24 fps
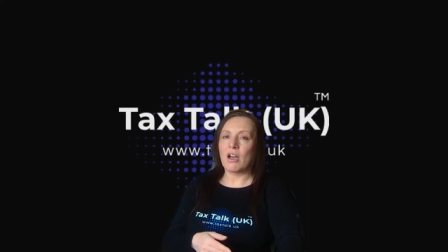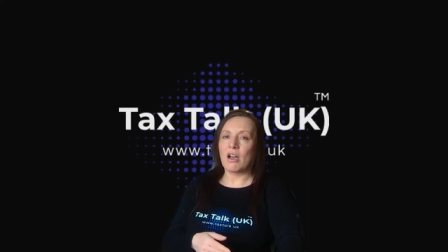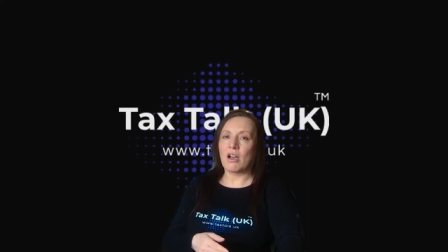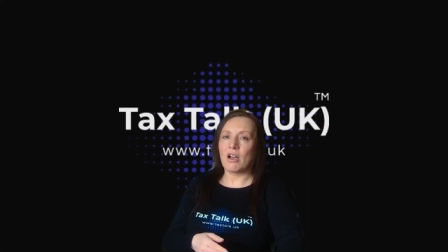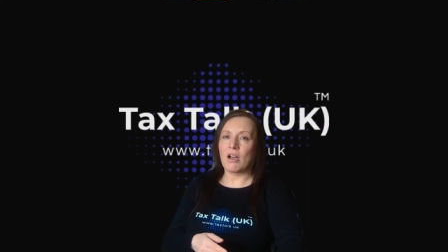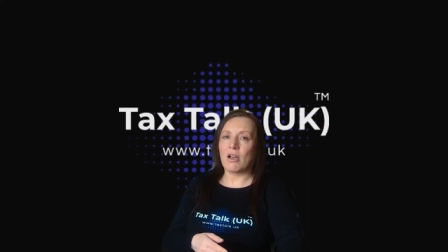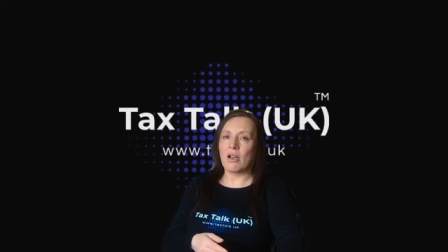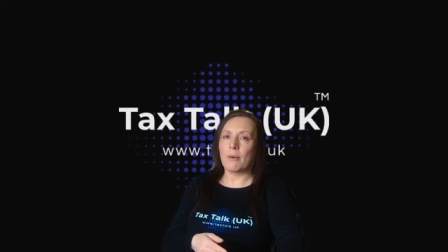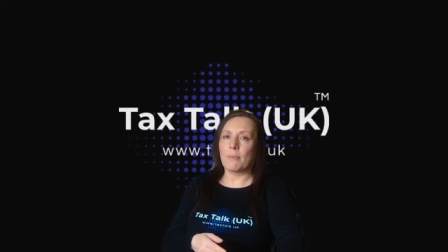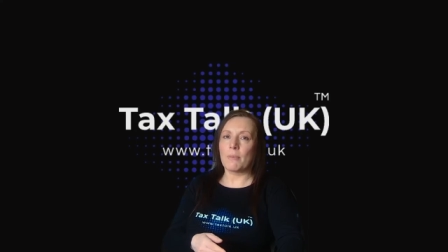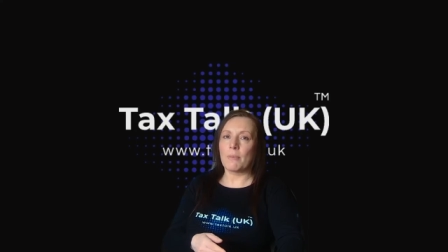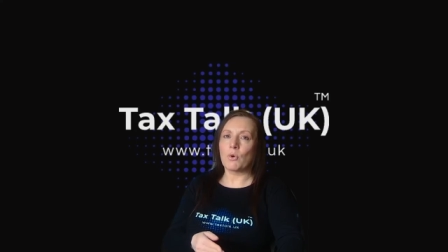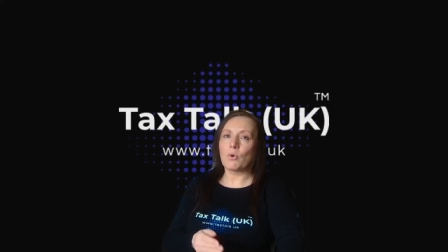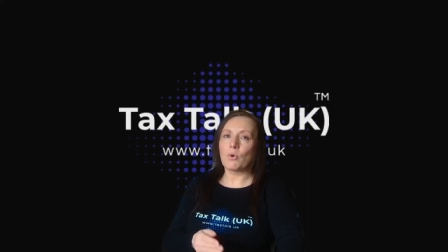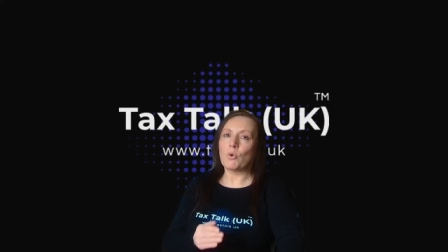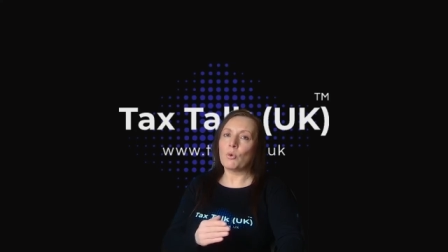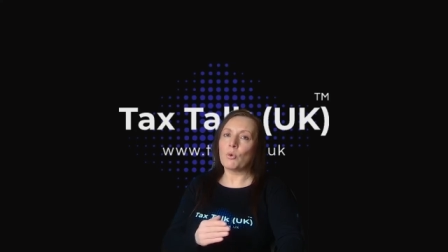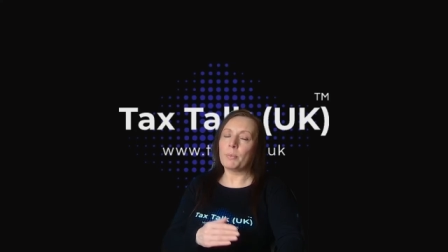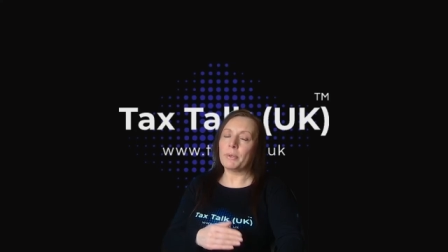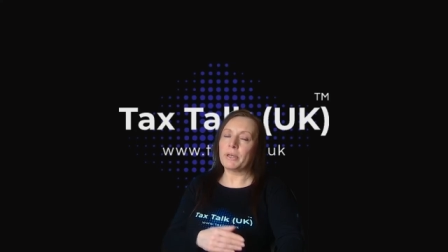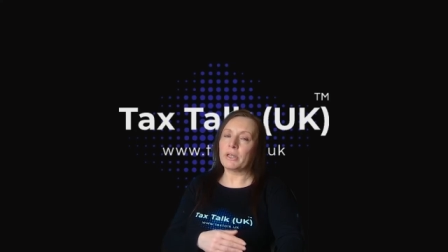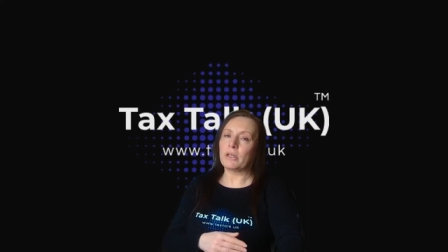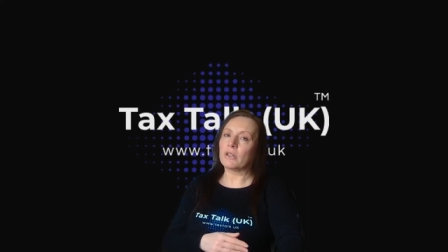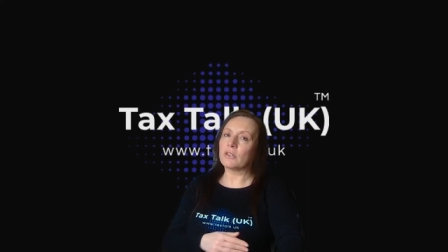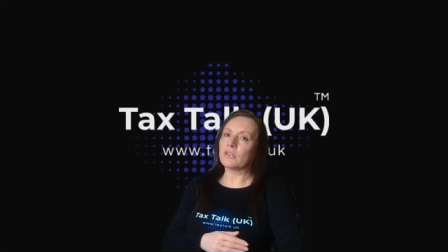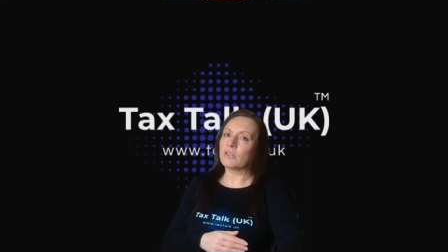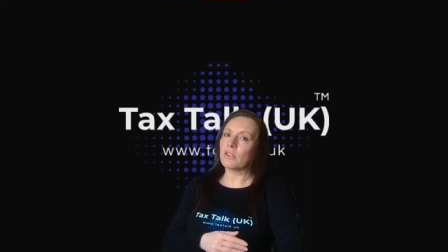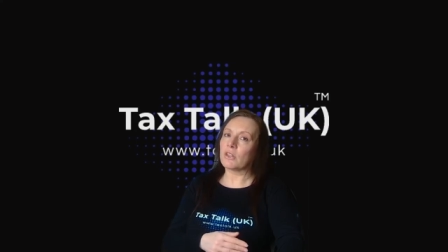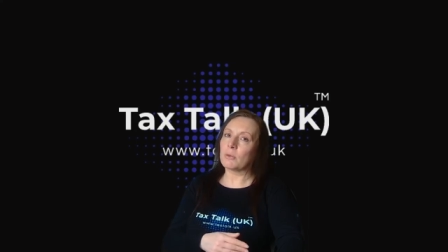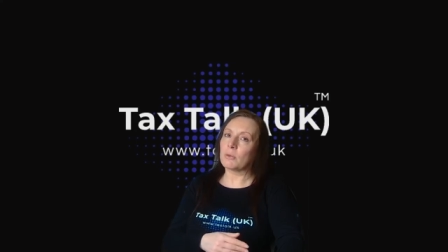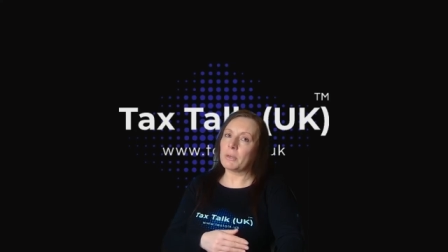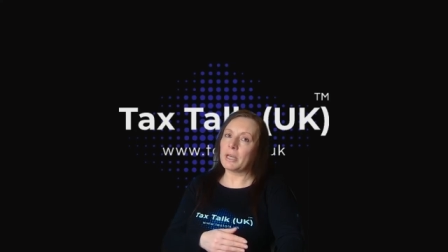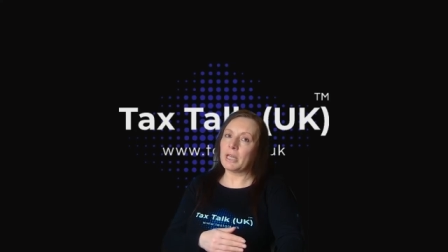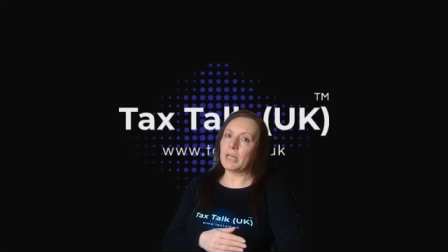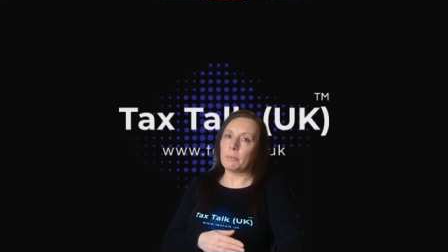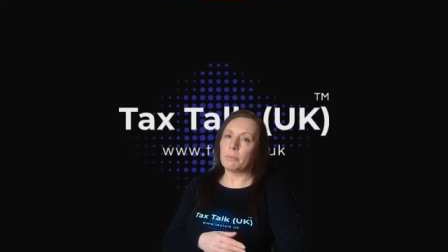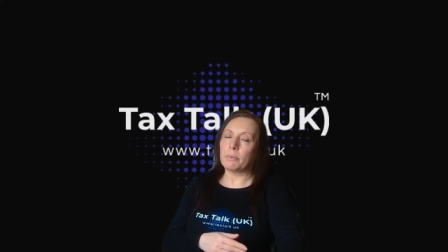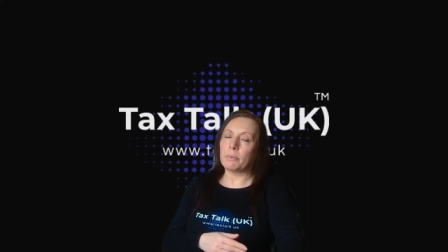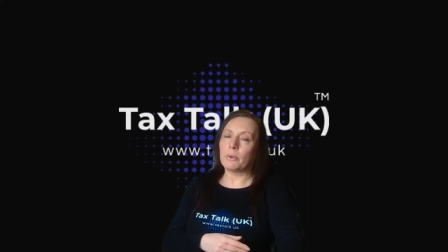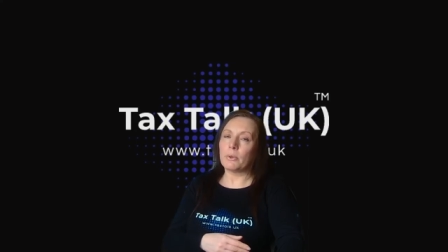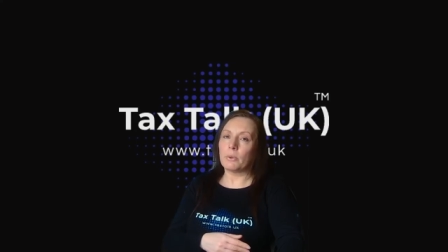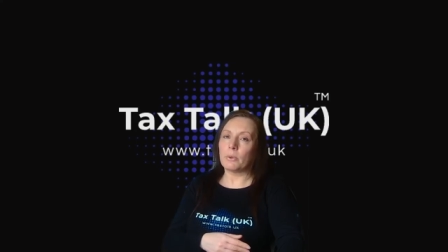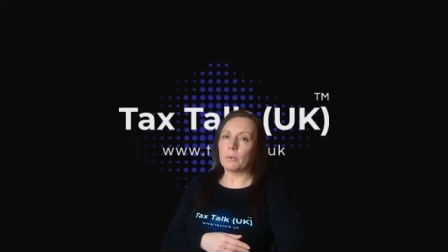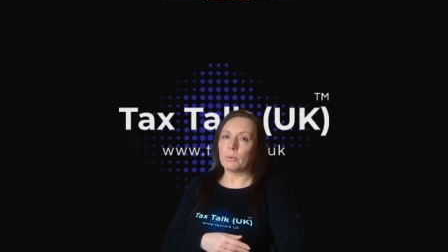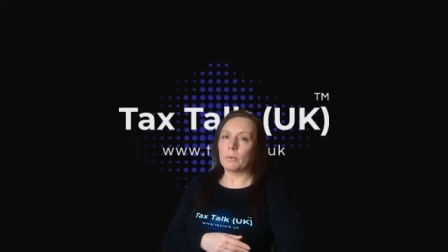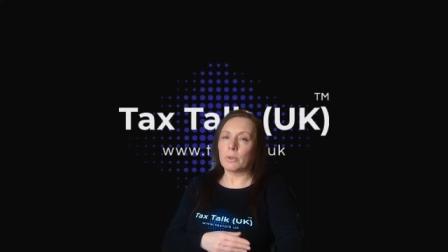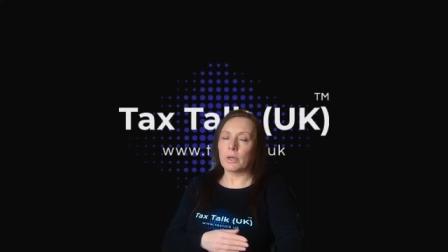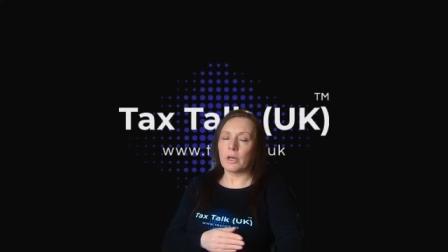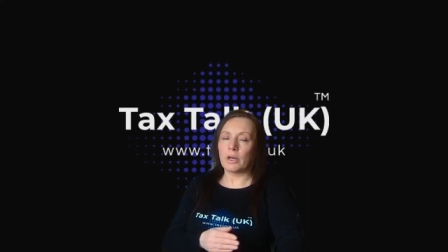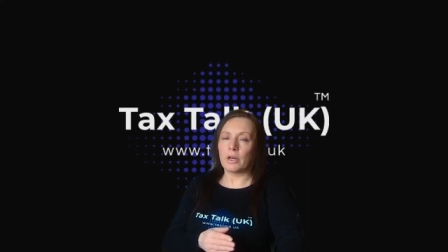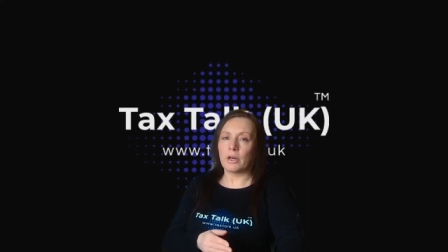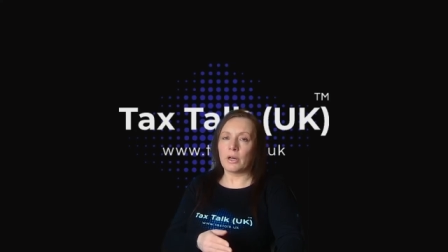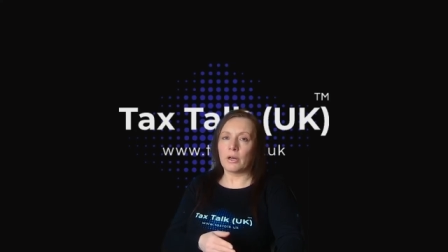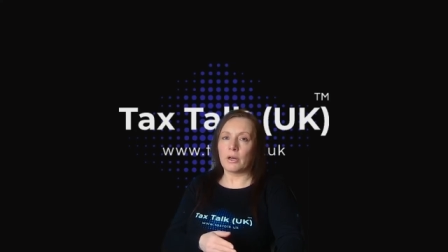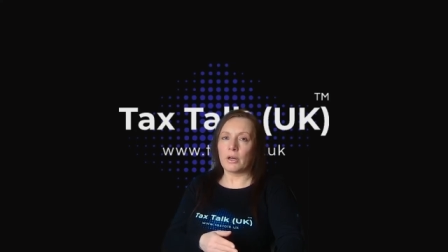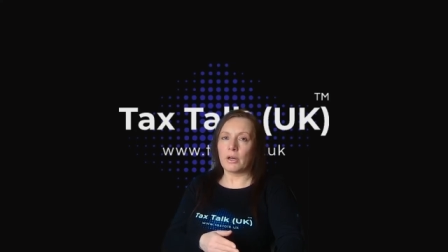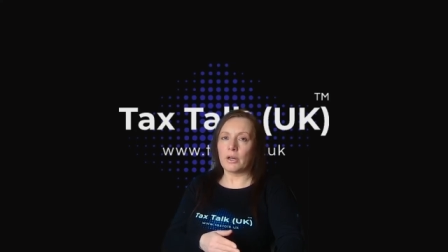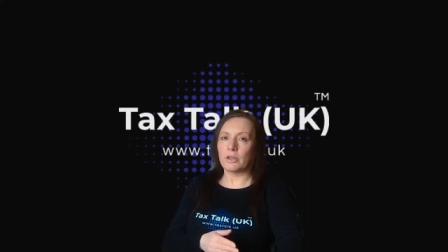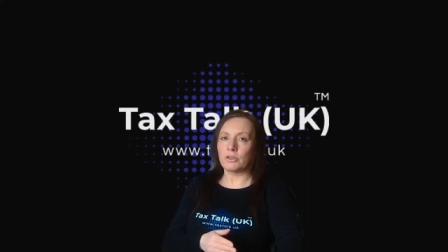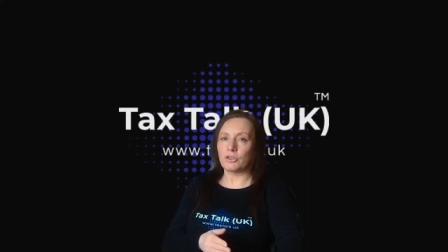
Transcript: um, or because other people uh,